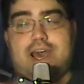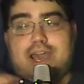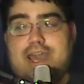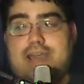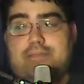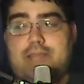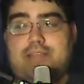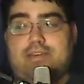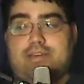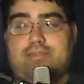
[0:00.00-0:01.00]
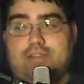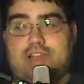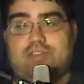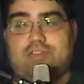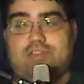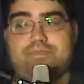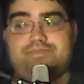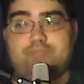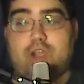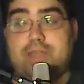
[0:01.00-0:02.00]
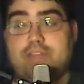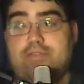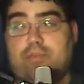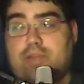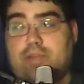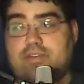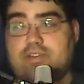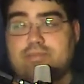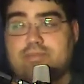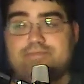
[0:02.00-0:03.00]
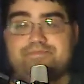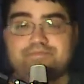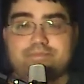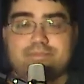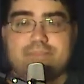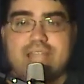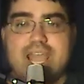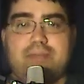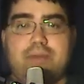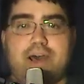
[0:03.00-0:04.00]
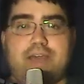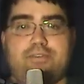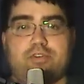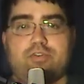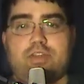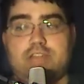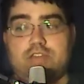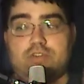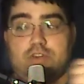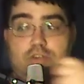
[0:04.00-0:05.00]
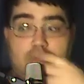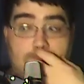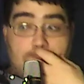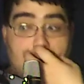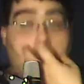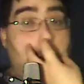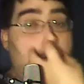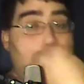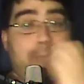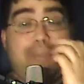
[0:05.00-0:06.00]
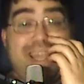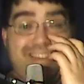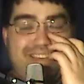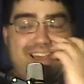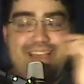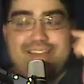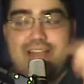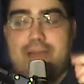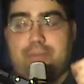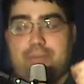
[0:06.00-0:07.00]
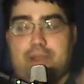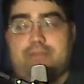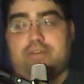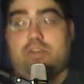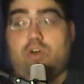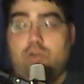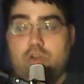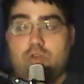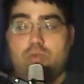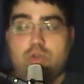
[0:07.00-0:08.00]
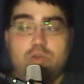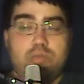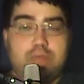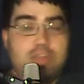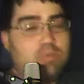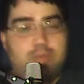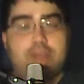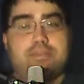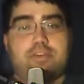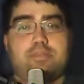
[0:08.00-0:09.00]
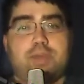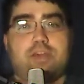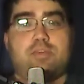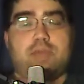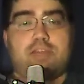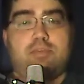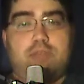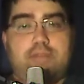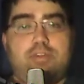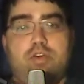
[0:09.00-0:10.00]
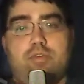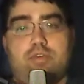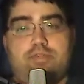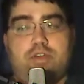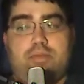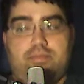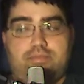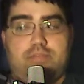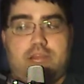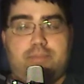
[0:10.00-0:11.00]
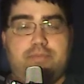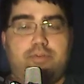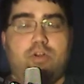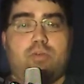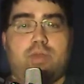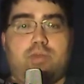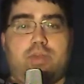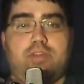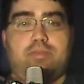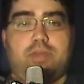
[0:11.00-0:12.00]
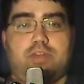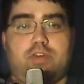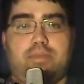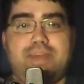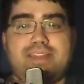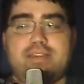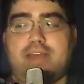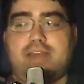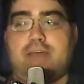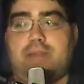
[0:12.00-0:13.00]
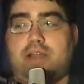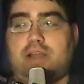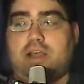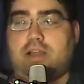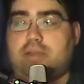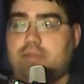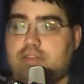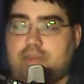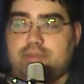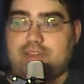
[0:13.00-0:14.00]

had pizza for lunch. Or I had pizza for breakfast." And my first grade teacher goes Pizza is not breakfast. Oh no, no, pizza was breakfast because we had some leftover from the night before. We went to a place called Pizza Time, and I, oh, I missed that place.